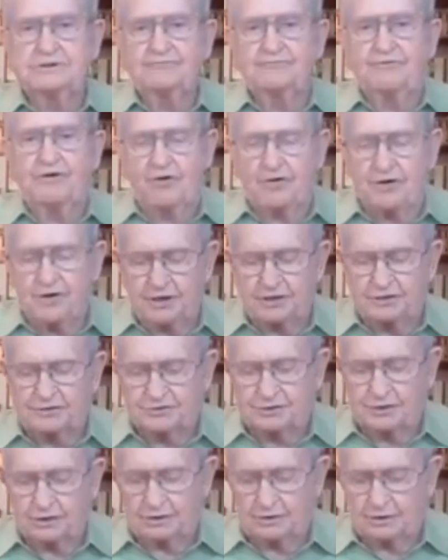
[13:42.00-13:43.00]
for
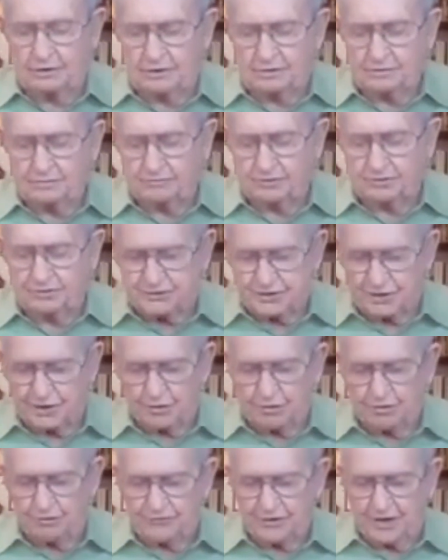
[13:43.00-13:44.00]
his uh,
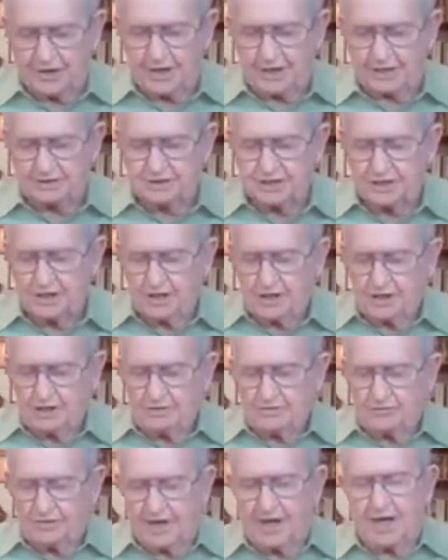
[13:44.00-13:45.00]
material things,
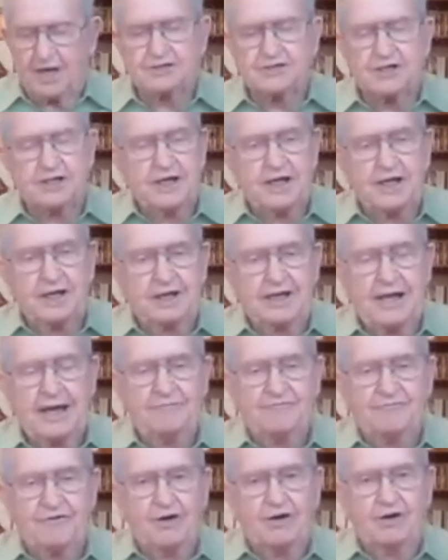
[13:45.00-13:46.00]
things that he
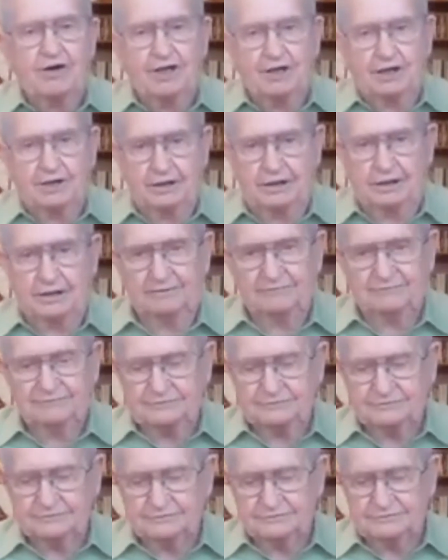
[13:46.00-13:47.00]
had very little of.
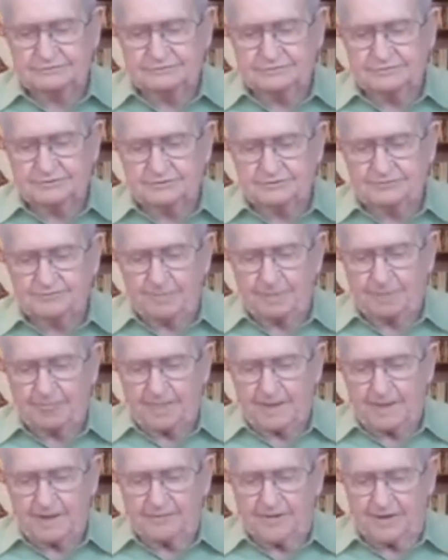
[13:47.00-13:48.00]

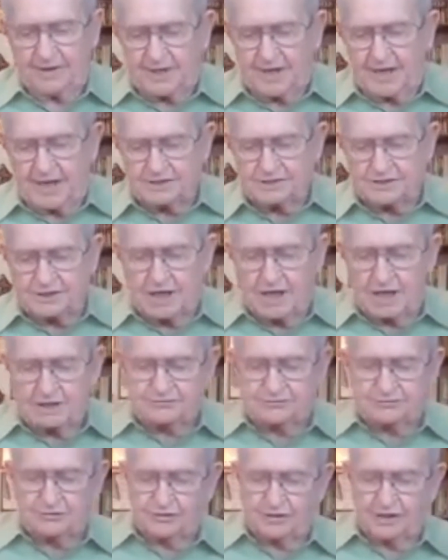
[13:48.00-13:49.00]
And they cast
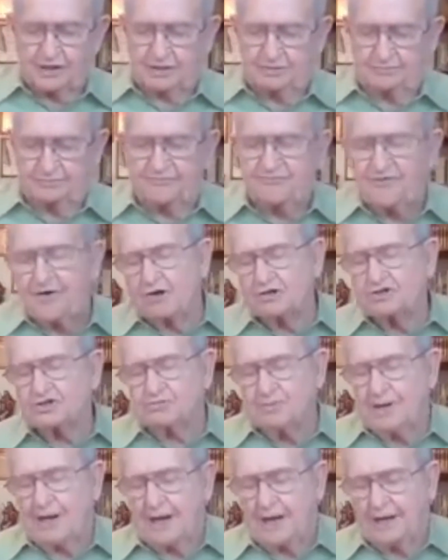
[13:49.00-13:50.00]
lots for them. The
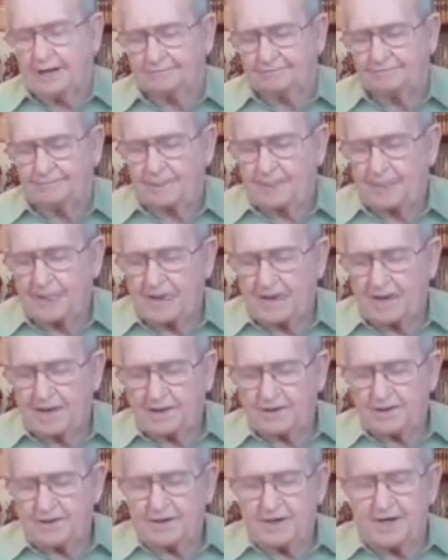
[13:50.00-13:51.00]
first man
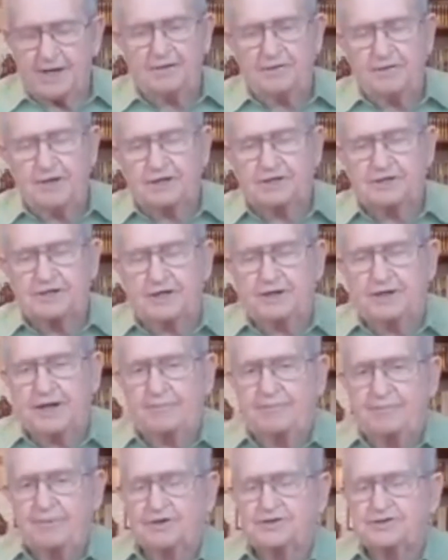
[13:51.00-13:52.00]
in these hidden
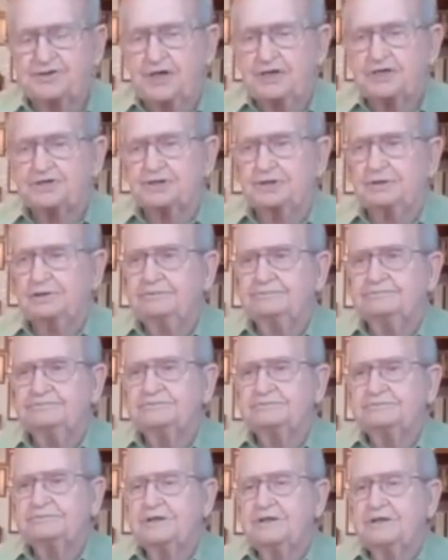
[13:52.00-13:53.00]
up possessions
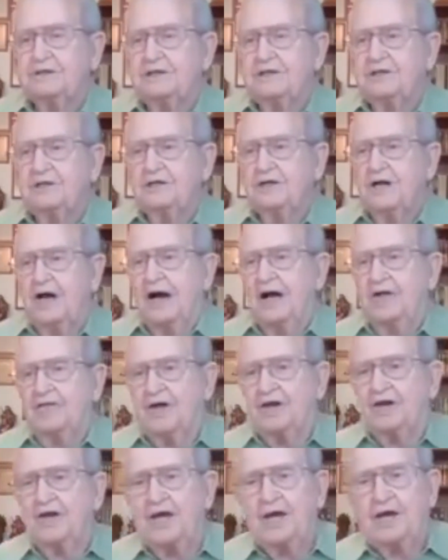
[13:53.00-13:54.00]
uh,
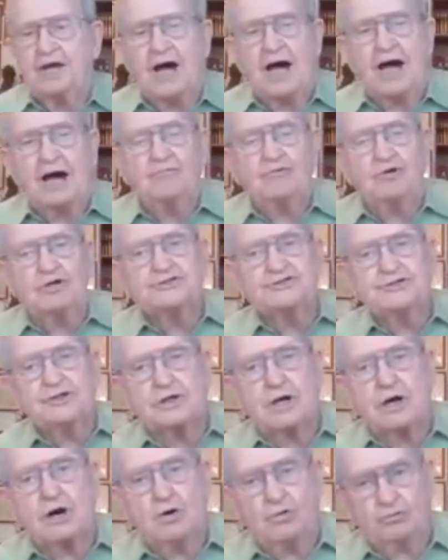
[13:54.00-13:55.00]
that he got was the
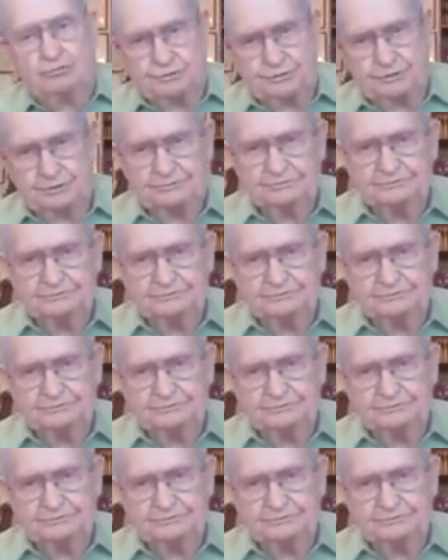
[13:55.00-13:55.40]
coat.